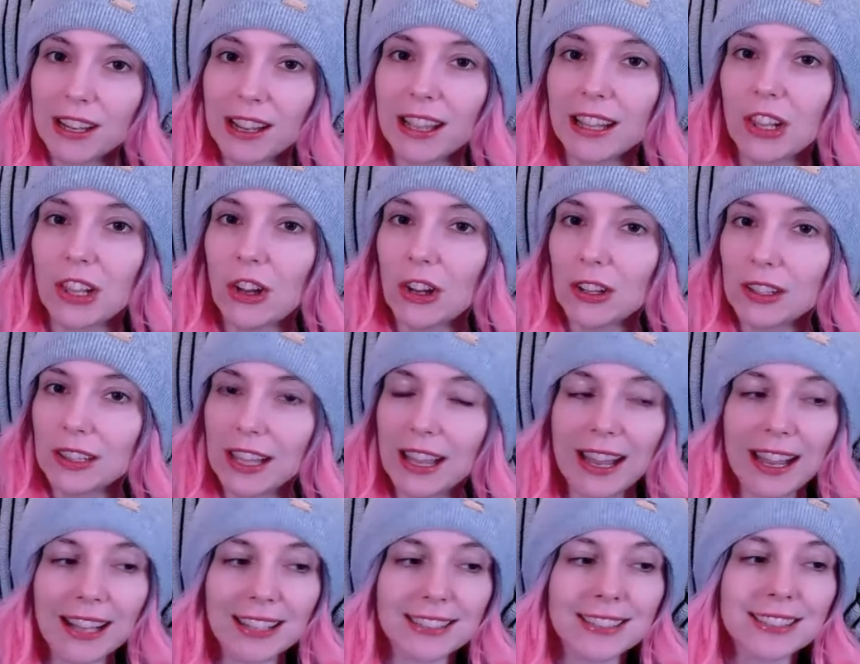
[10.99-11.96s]
at long
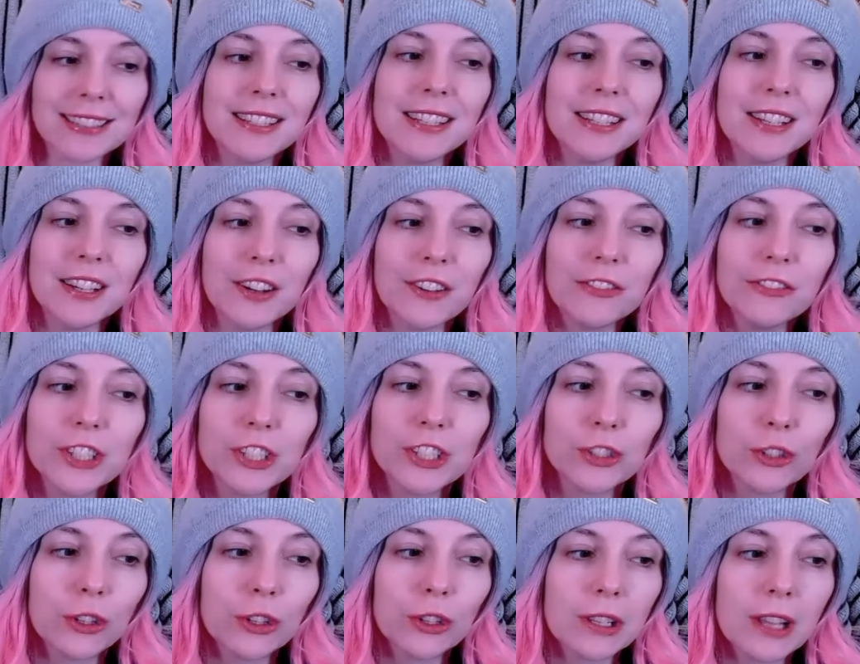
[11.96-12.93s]
last, the
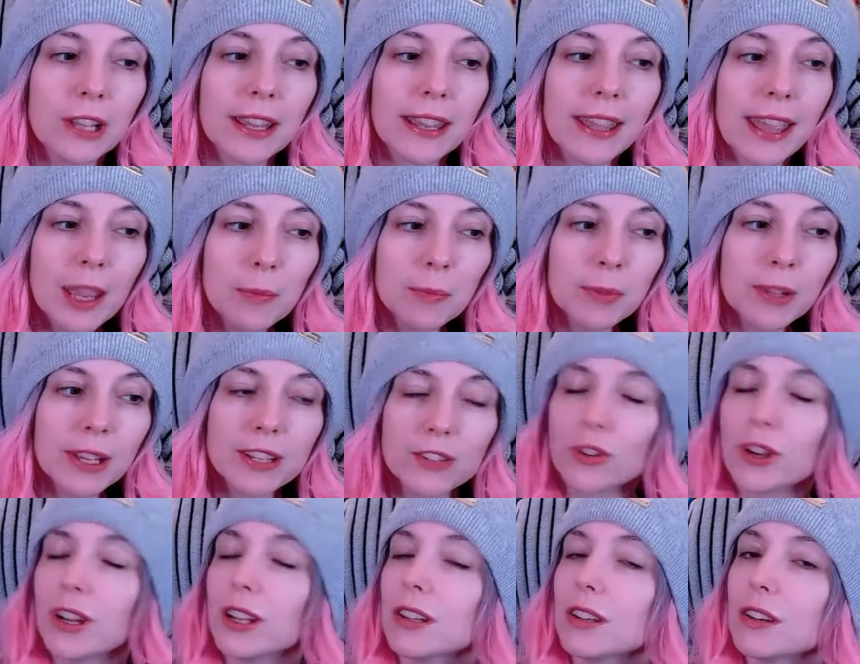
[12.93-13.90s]
official gameplay
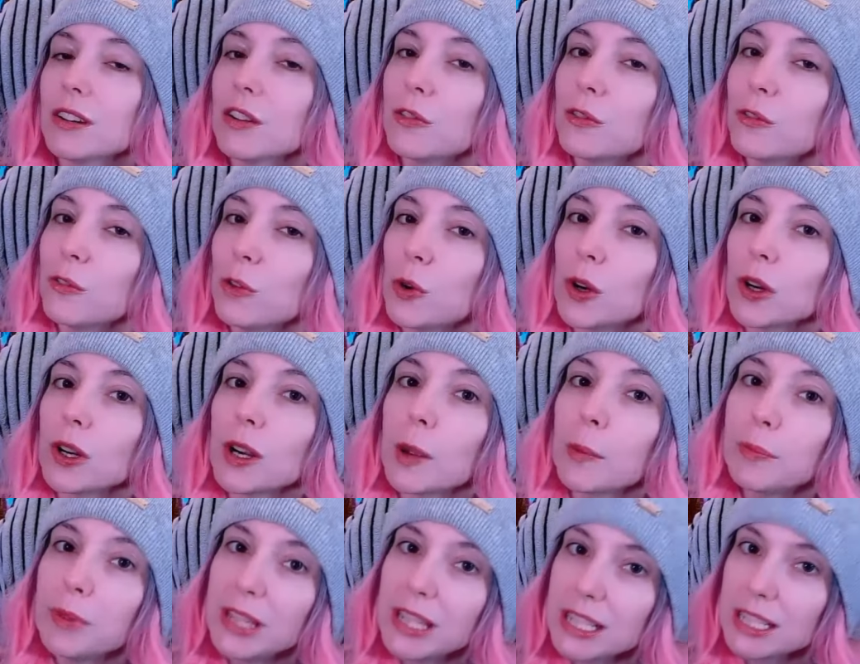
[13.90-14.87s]
trailer for
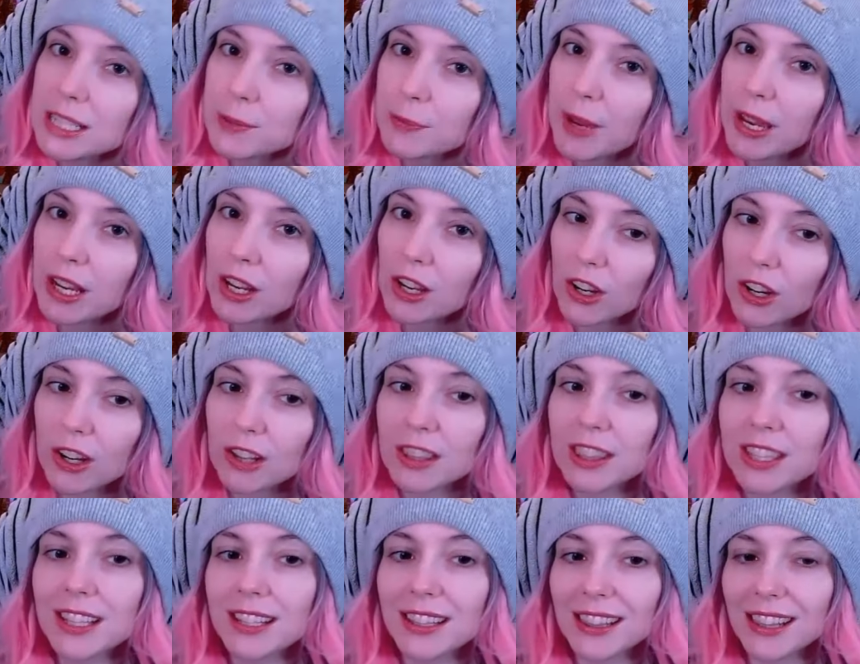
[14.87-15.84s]
Peacemaker,
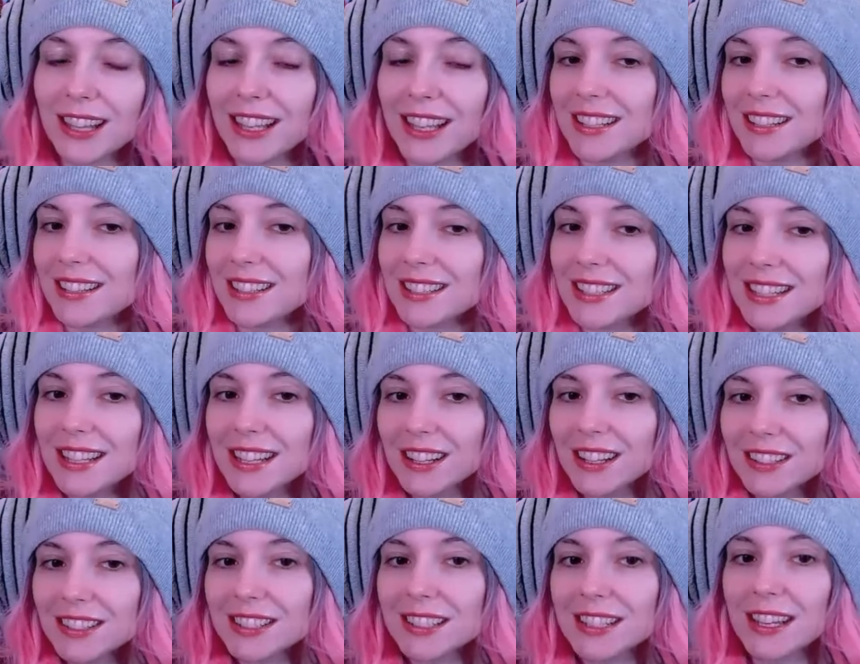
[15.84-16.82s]
the latest D
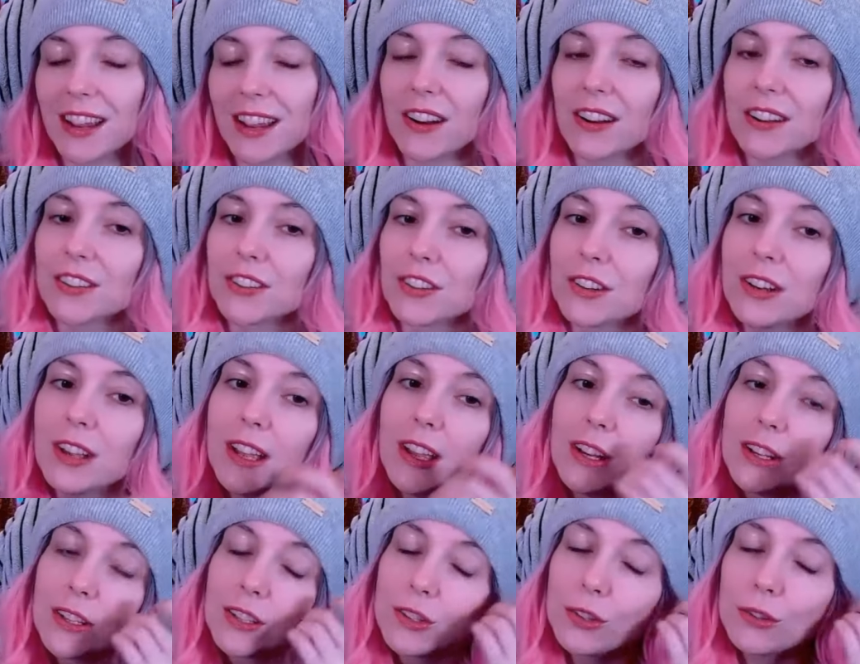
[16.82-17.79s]
L C character
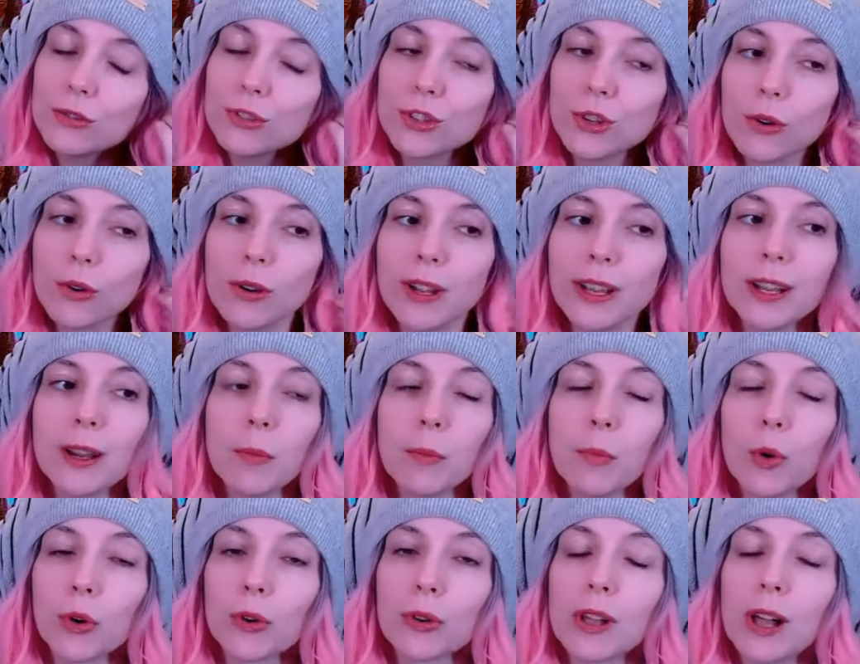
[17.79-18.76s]
to join
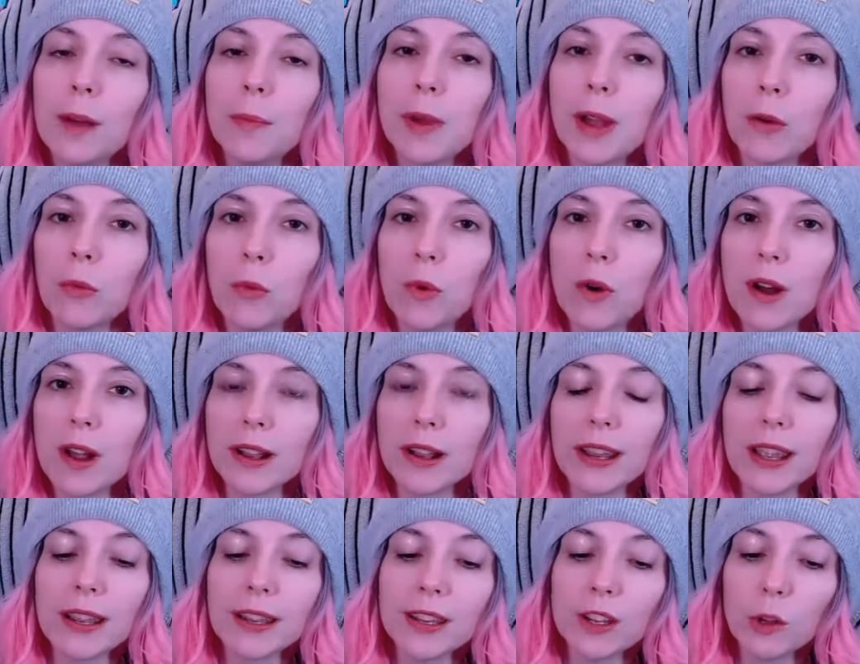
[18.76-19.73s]
Mortal Kombat
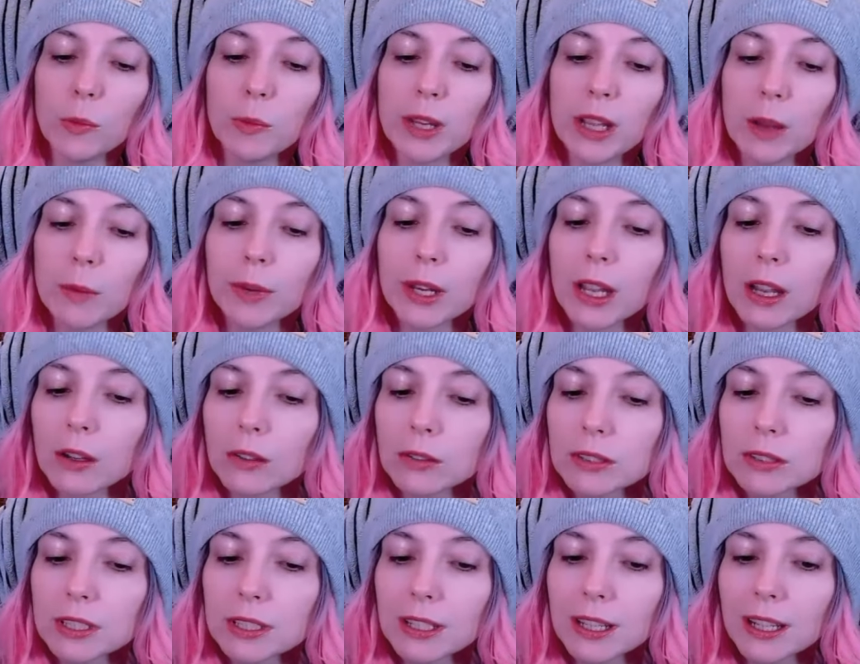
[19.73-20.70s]
one, and he'll be coming
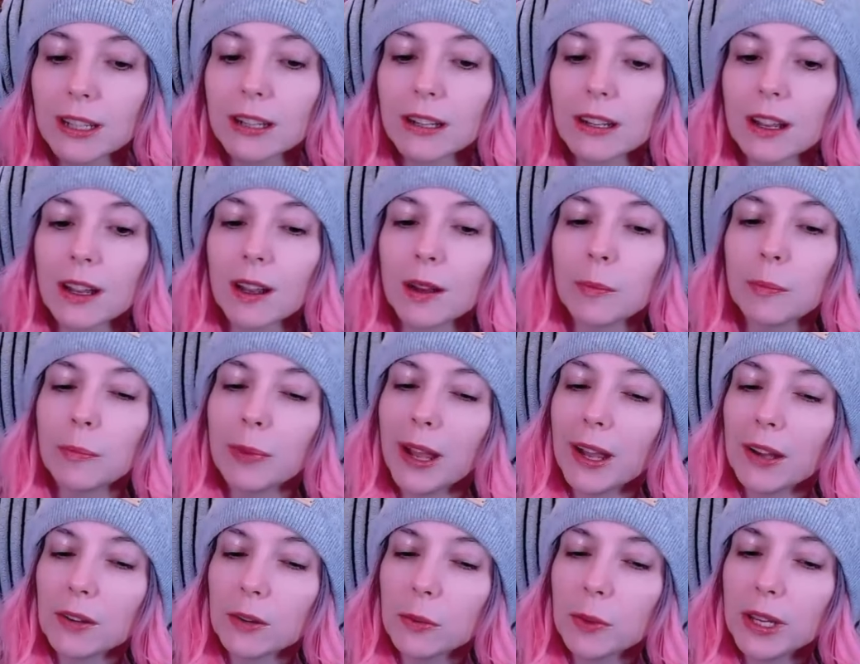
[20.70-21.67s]
out in
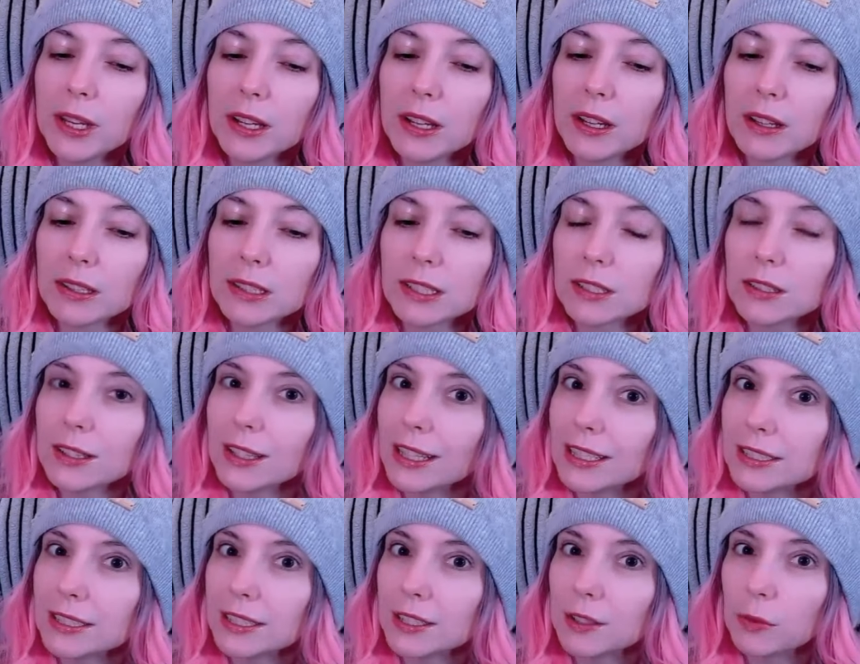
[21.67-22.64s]
about a week, a little
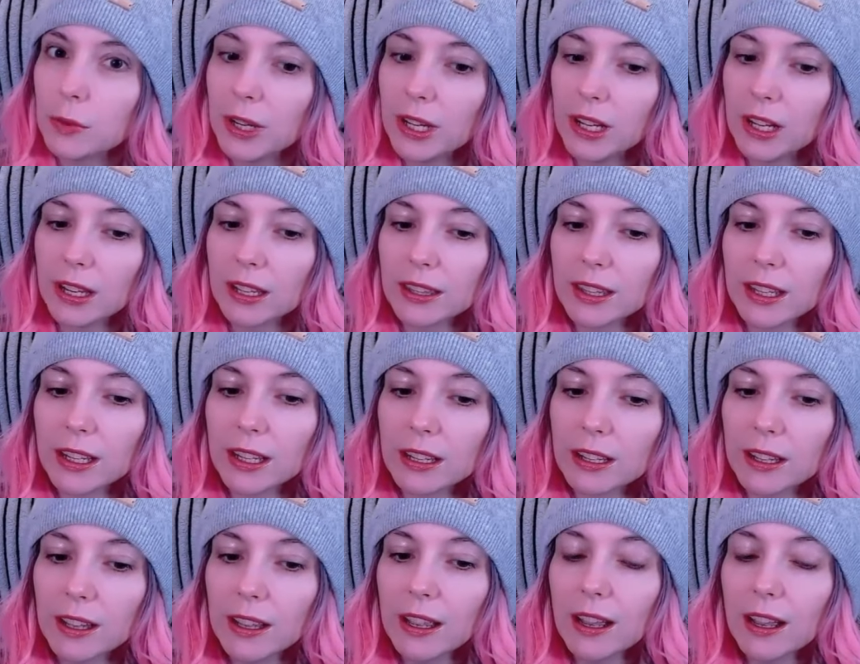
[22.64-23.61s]
less than a week, I
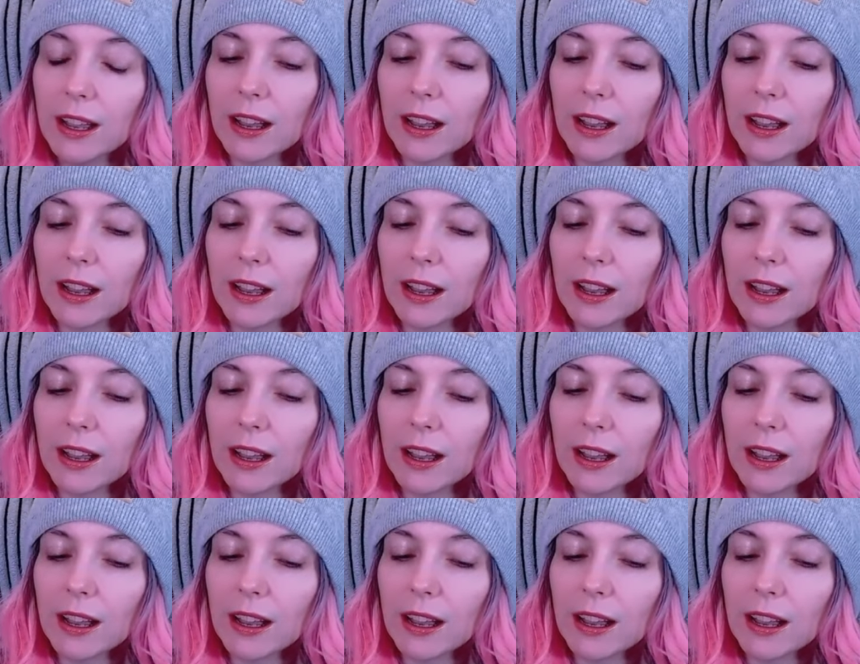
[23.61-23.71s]
think.